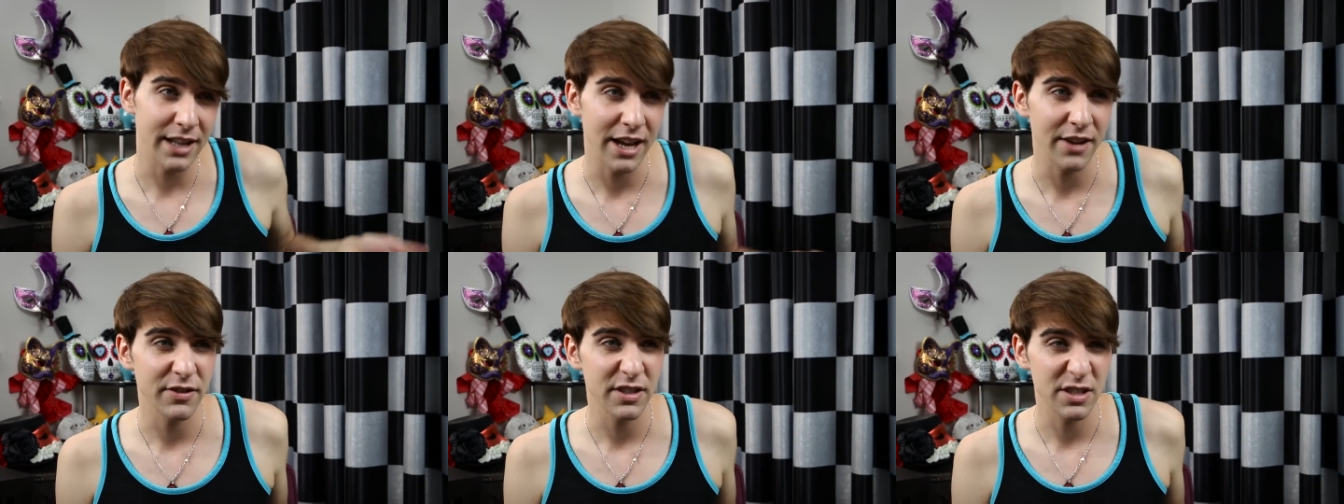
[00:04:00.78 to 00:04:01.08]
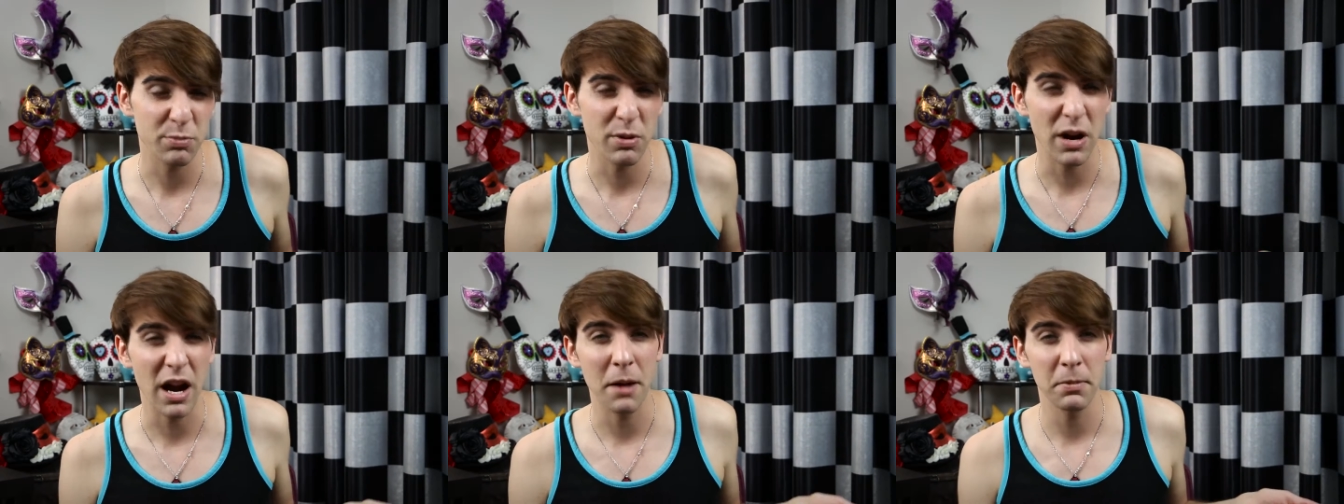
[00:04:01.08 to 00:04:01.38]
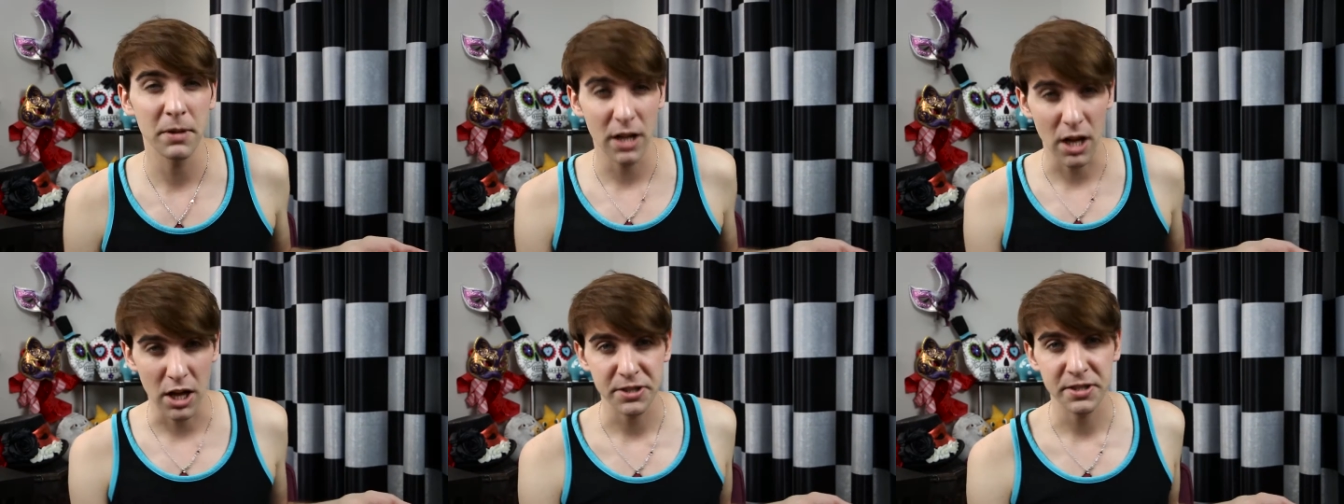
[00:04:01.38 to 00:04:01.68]
life is
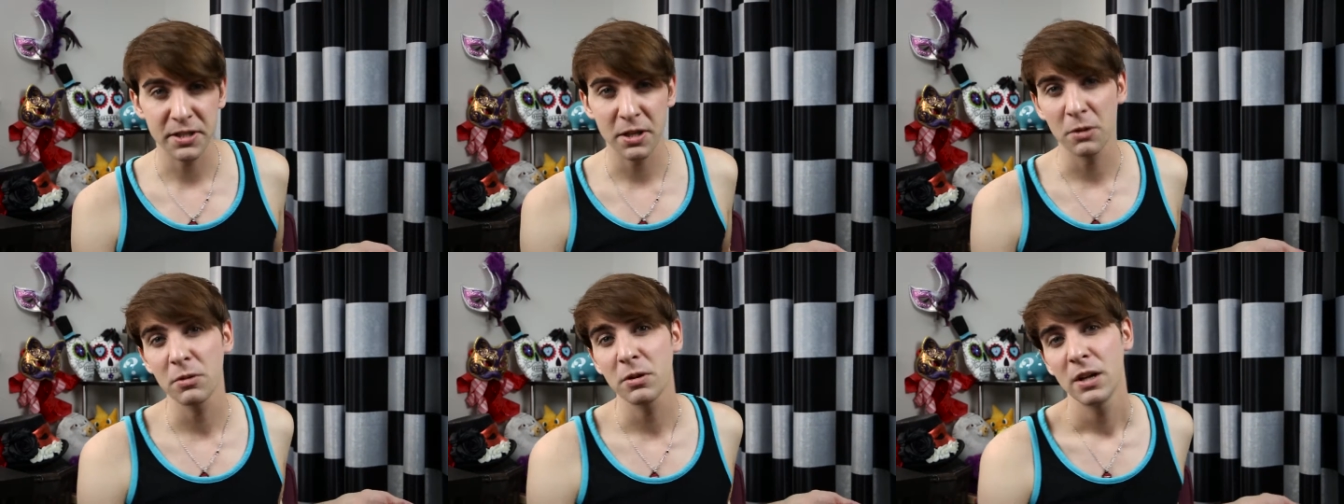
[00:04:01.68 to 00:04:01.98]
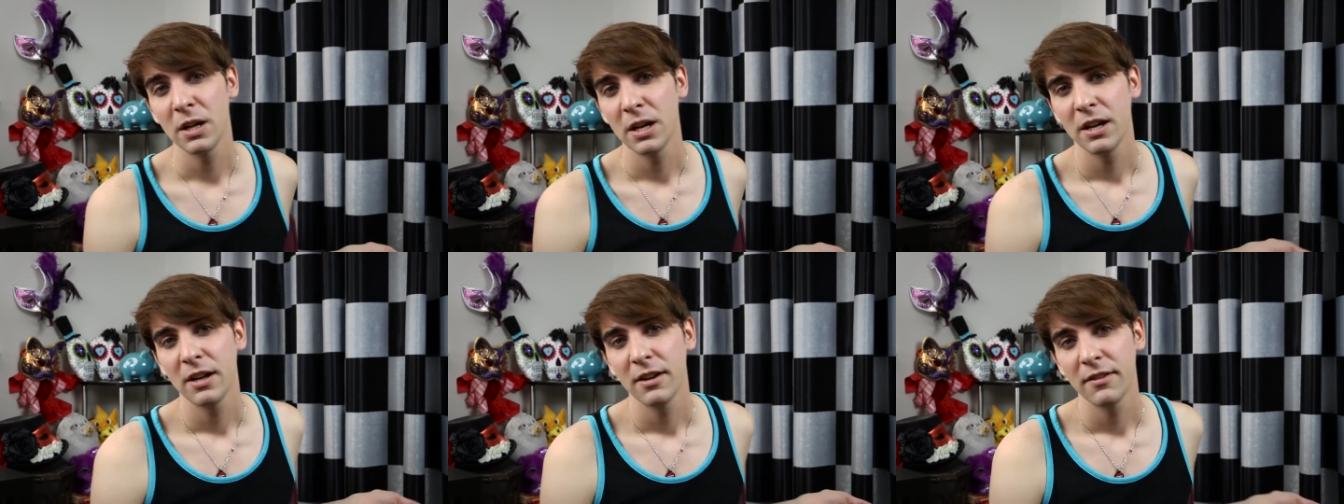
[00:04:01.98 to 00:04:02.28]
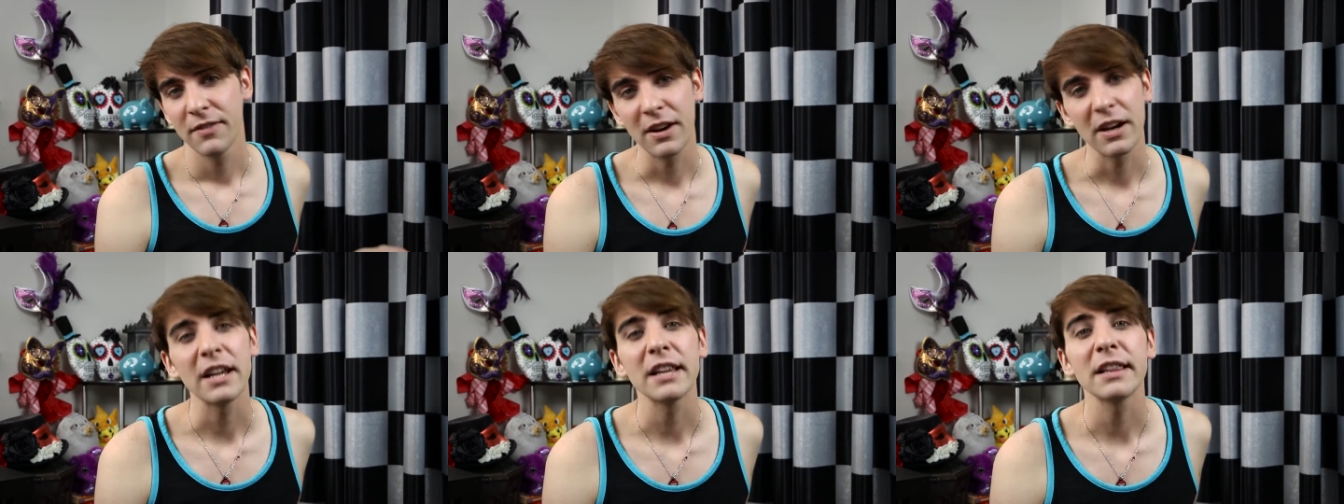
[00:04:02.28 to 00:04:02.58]
probably also
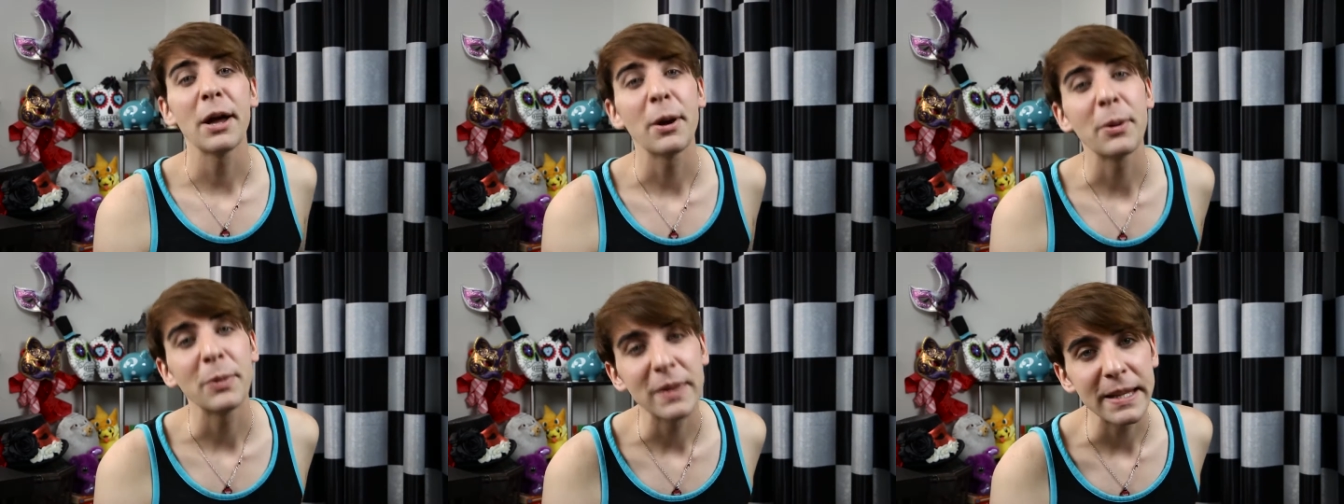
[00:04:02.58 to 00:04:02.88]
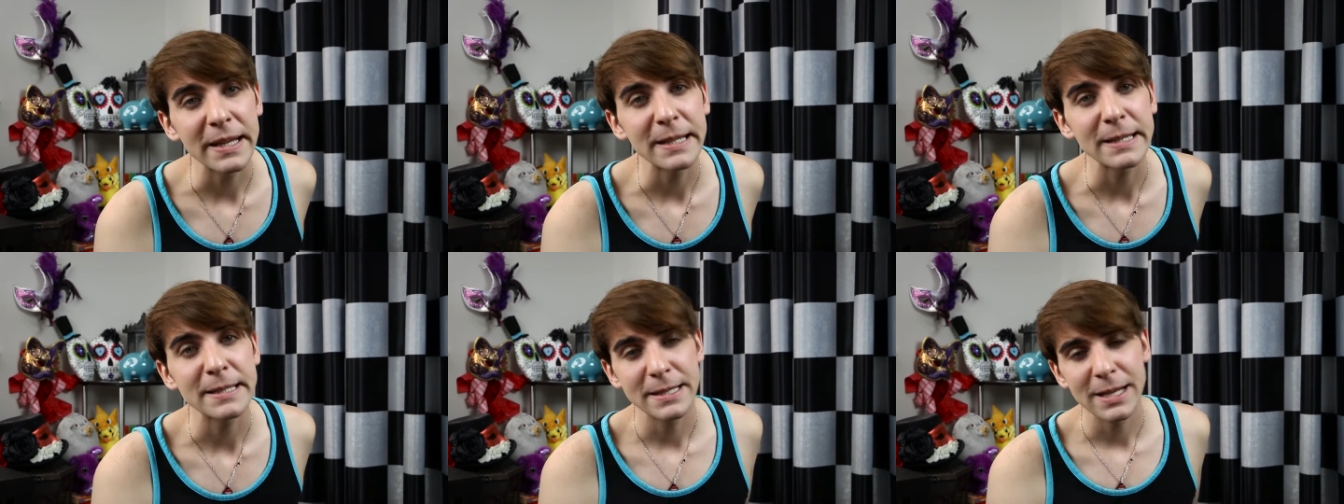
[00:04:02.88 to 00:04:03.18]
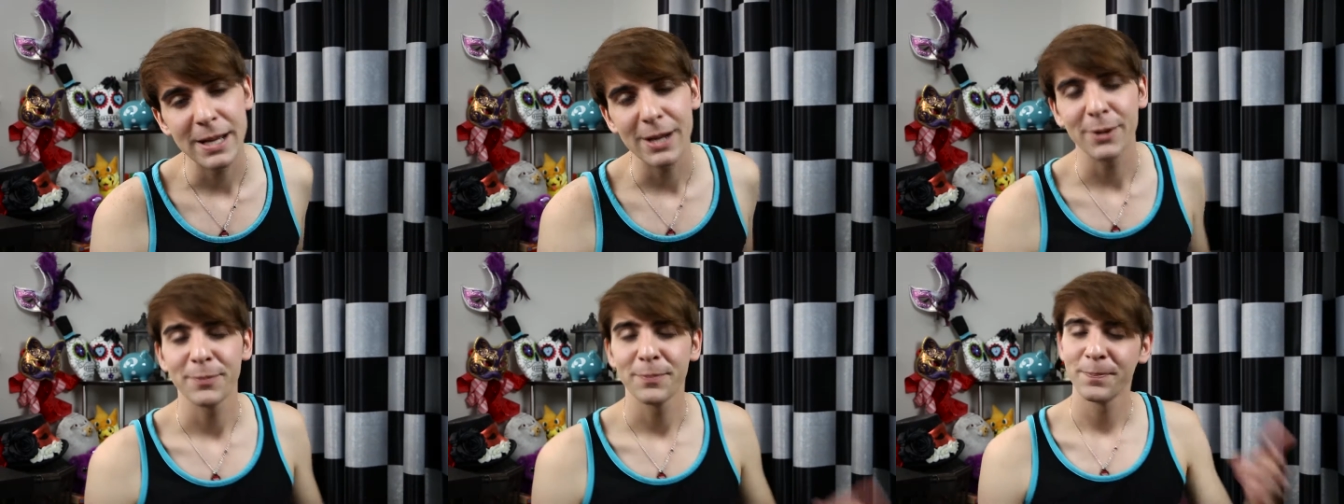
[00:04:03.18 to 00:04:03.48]
very lonely.
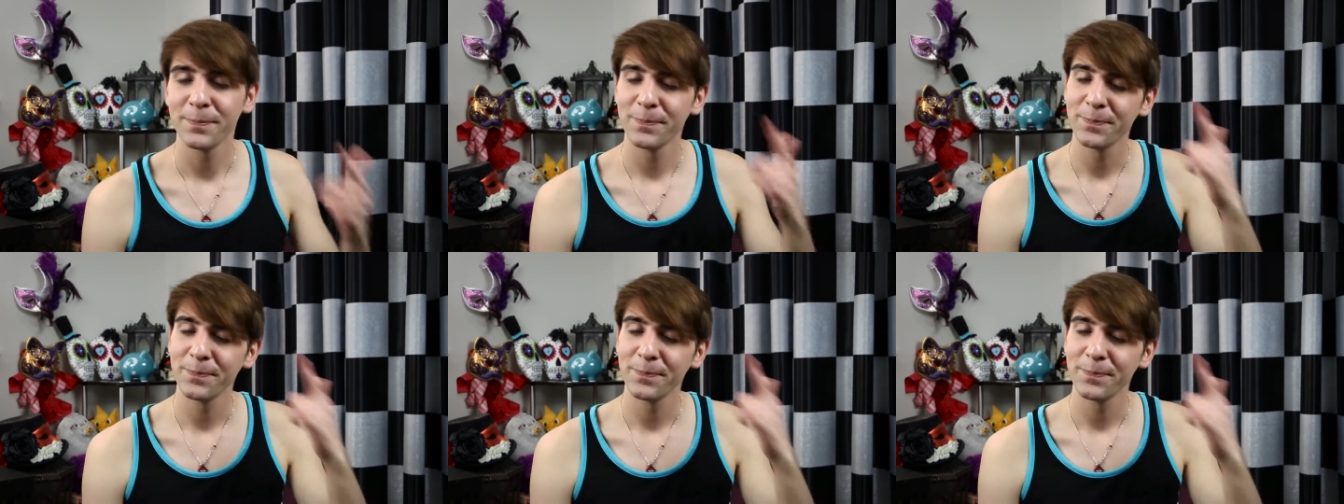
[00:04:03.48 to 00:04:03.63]
So